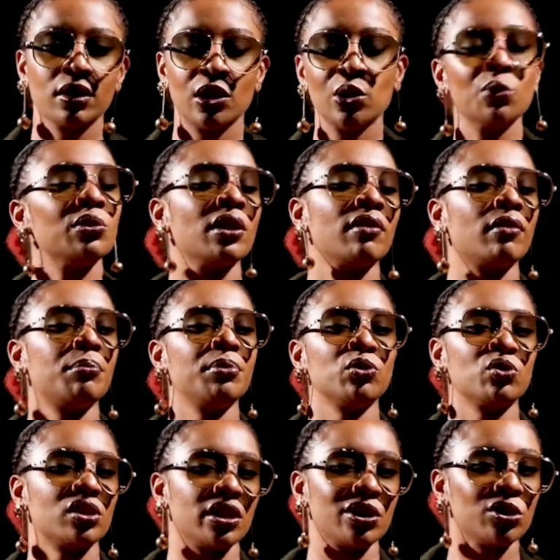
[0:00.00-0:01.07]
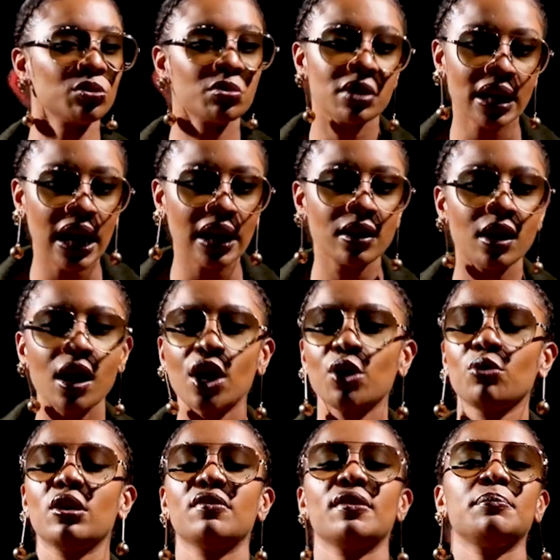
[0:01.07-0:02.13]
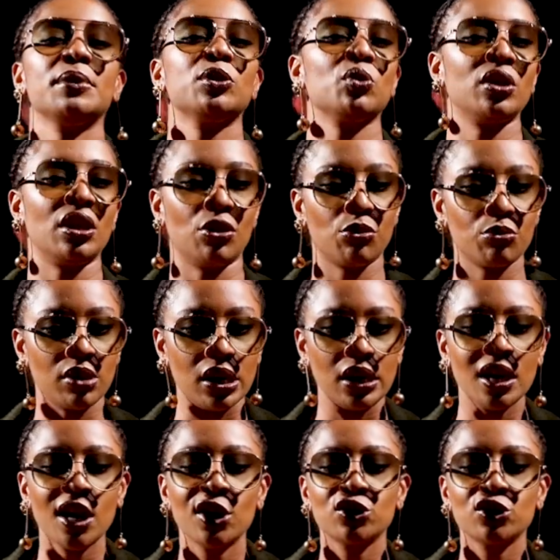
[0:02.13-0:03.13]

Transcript: You will never be 22 again. You'll never be 23.